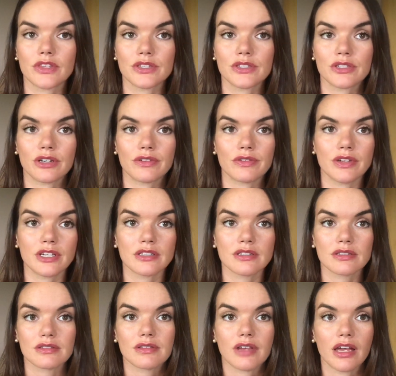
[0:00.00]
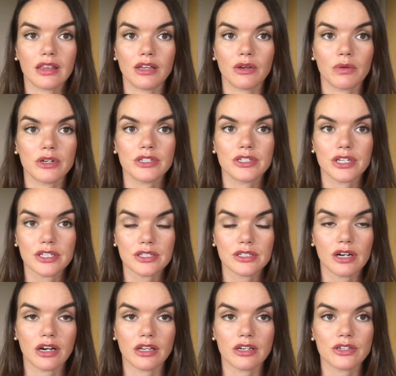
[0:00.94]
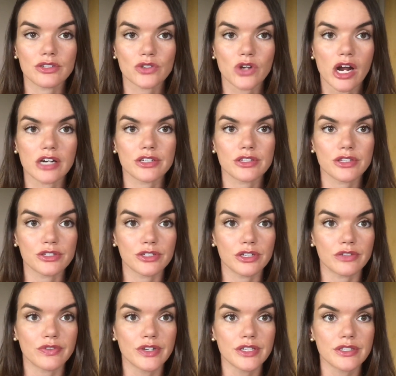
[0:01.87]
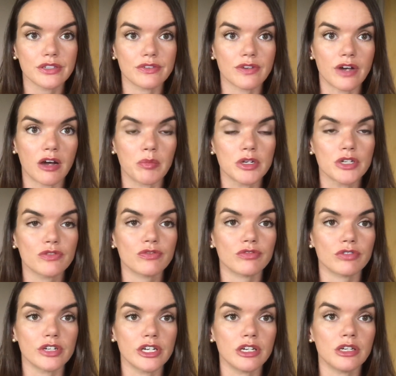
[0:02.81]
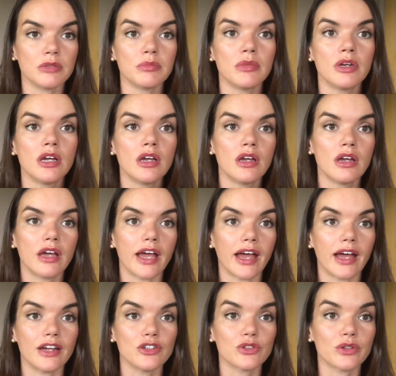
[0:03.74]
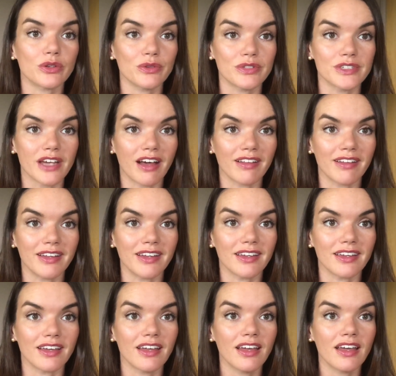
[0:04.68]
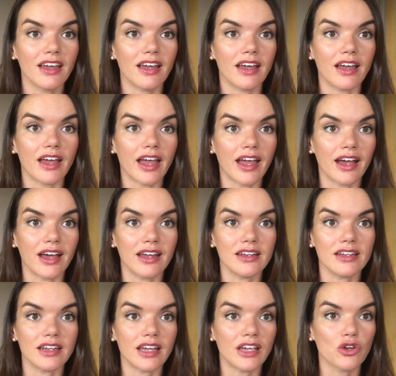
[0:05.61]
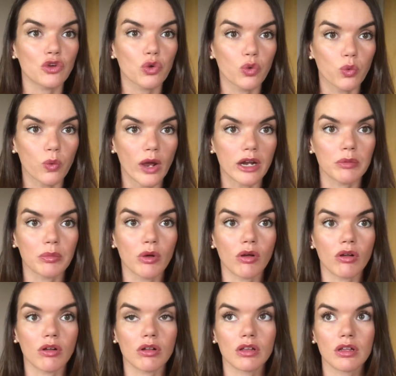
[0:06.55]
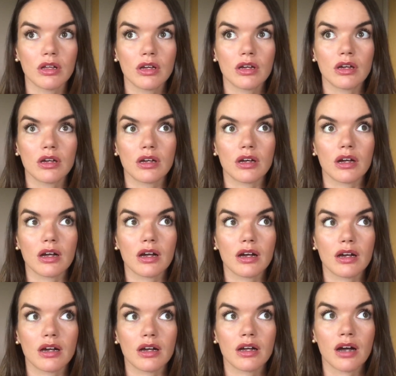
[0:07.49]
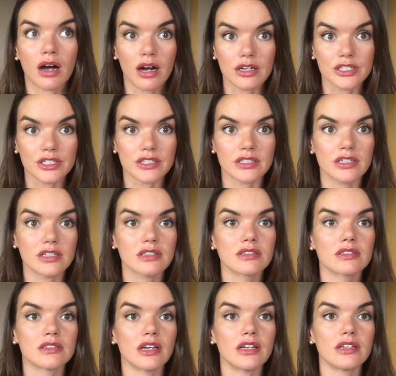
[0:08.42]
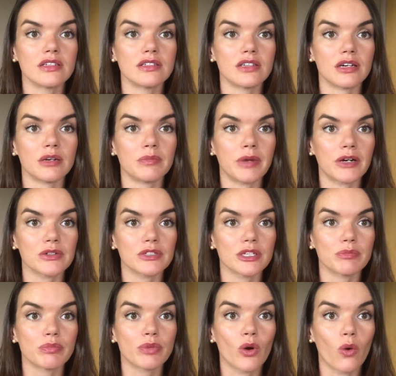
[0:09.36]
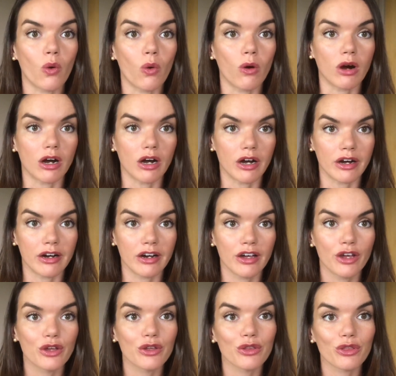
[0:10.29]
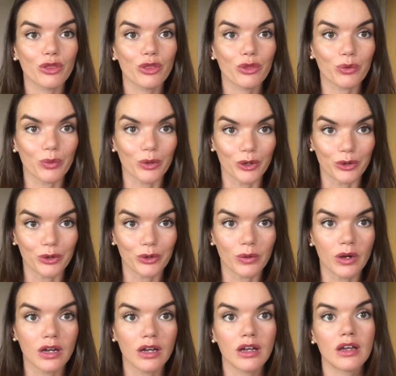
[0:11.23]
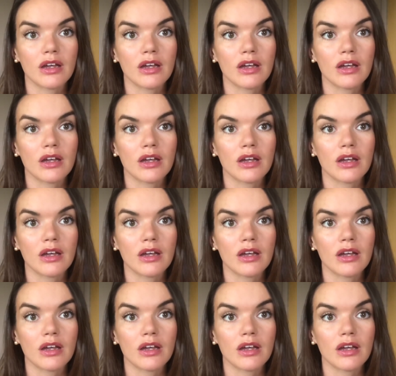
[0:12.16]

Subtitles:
surface. I think we're just starting to scratch the surface of how much freedom and truth-telling and incredible consciousness that is about to pour through